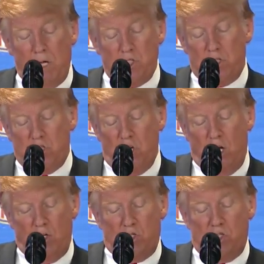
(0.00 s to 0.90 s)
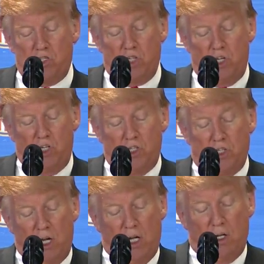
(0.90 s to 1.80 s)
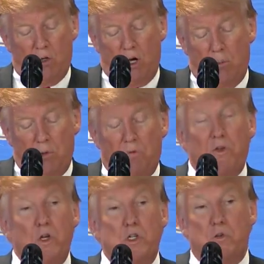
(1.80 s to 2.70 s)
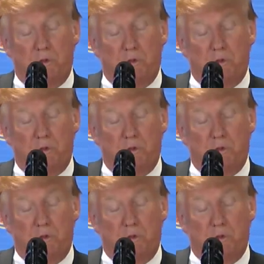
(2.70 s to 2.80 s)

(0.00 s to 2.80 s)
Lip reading: has the chance to seize an incredible future